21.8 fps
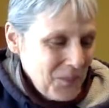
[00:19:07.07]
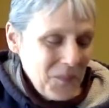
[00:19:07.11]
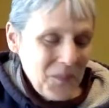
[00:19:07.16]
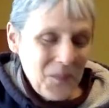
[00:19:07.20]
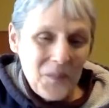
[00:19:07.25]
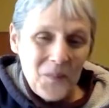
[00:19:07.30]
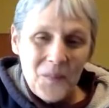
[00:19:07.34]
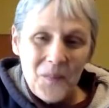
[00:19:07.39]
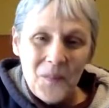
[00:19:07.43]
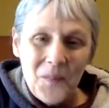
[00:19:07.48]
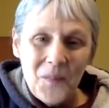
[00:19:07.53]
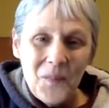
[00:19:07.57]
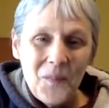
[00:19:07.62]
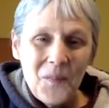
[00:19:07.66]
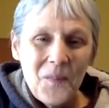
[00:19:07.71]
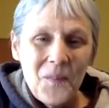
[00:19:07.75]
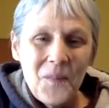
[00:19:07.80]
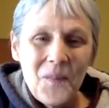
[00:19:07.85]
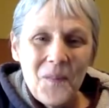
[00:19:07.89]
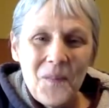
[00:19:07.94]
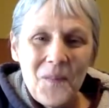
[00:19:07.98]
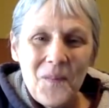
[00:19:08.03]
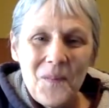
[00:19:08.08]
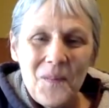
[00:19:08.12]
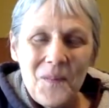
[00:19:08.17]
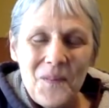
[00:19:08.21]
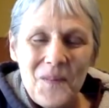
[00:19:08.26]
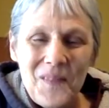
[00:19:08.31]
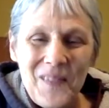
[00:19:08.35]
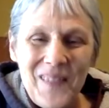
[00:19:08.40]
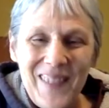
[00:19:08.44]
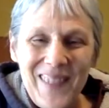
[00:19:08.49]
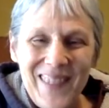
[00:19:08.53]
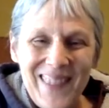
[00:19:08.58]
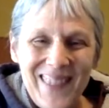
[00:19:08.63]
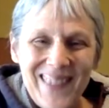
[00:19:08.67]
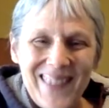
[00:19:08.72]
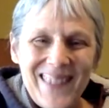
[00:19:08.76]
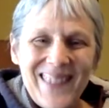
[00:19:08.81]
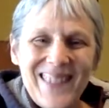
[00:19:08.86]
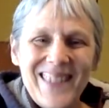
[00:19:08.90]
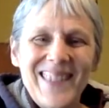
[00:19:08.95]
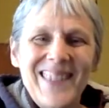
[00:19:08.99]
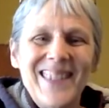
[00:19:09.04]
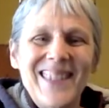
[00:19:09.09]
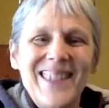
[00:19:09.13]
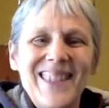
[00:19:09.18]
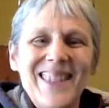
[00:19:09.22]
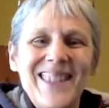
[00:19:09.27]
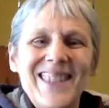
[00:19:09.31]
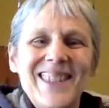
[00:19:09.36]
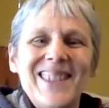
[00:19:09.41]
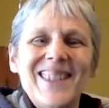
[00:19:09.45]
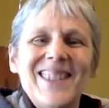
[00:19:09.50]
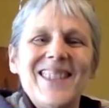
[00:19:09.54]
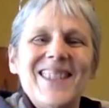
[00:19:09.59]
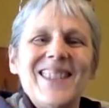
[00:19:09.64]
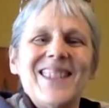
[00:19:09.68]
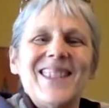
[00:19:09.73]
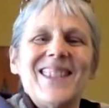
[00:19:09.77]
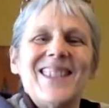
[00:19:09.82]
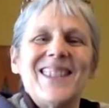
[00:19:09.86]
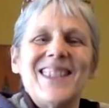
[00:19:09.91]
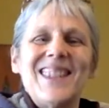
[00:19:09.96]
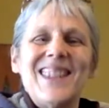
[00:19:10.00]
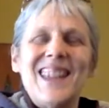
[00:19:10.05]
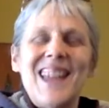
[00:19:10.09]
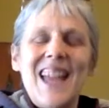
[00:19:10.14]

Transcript: [no speech]